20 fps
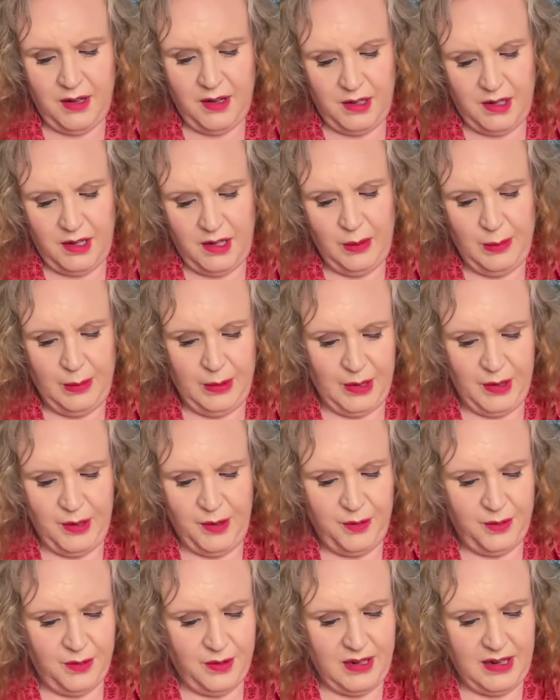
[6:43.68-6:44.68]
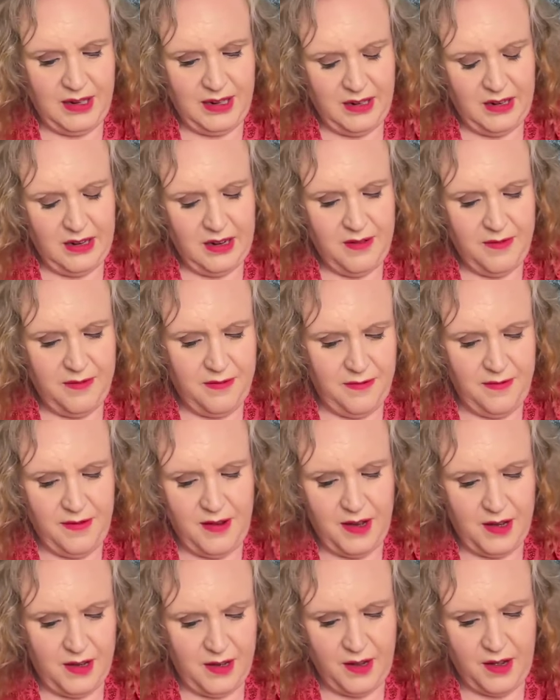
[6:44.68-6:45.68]
New moon in
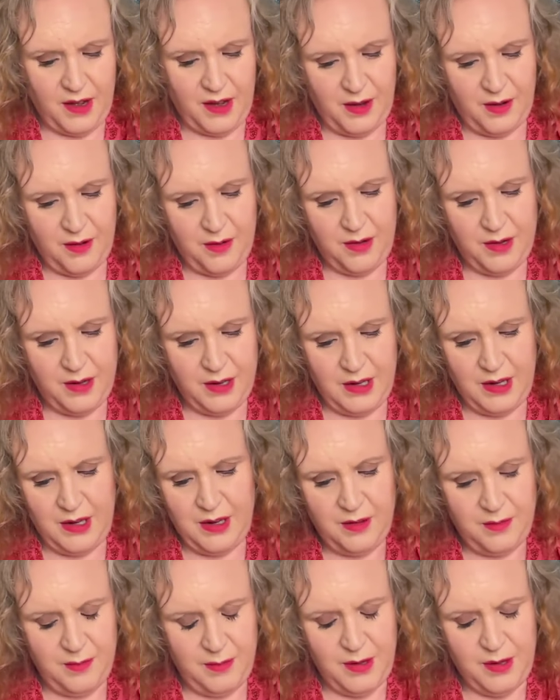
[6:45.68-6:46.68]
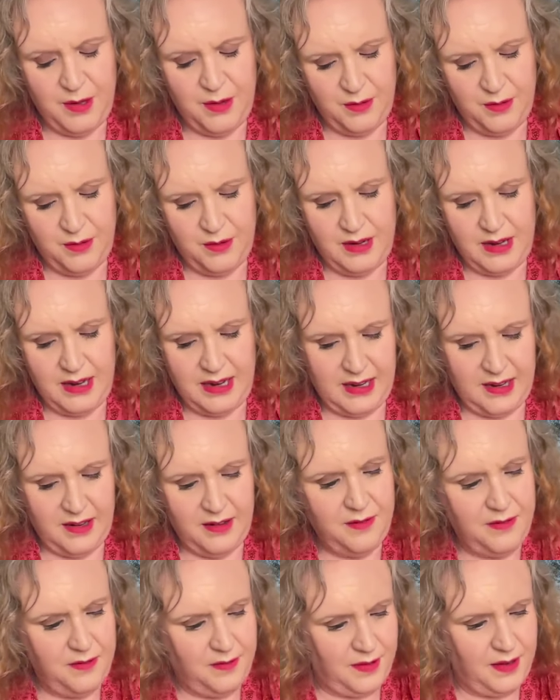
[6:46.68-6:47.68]
Virgo. New moon
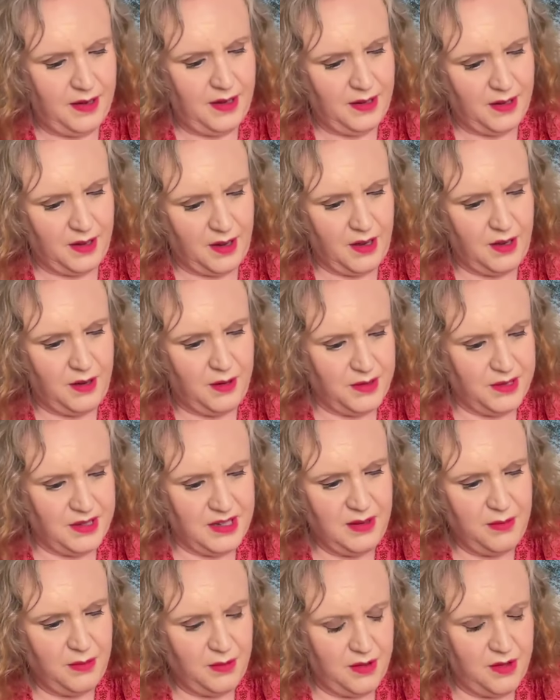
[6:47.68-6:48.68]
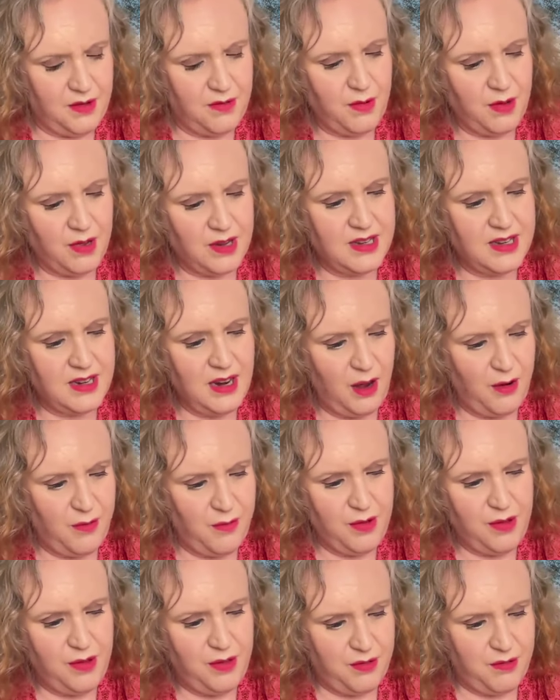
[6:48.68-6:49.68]
in Virgo. See what th we'll start off
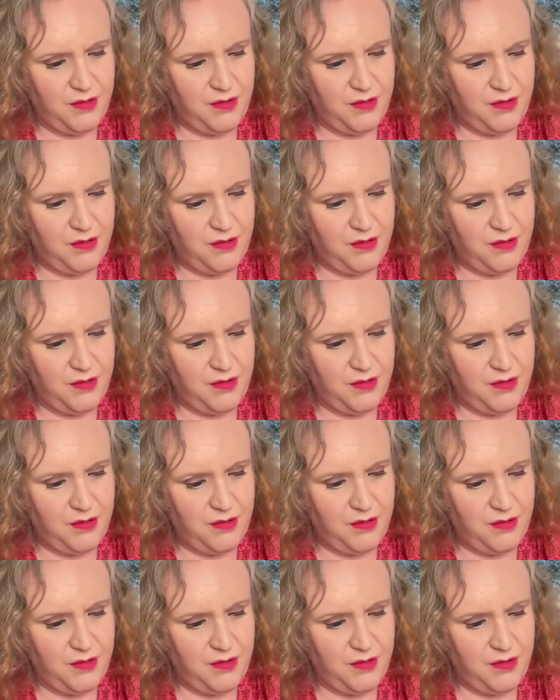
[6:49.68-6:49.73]
with